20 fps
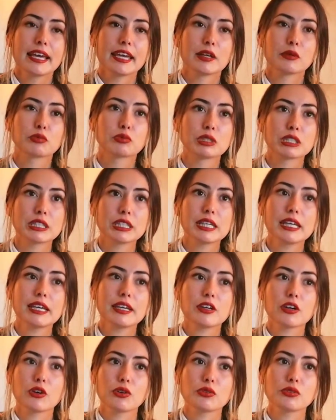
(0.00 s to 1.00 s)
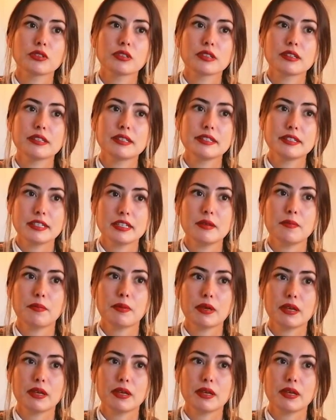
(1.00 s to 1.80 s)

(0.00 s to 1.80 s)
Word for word: it really goes deep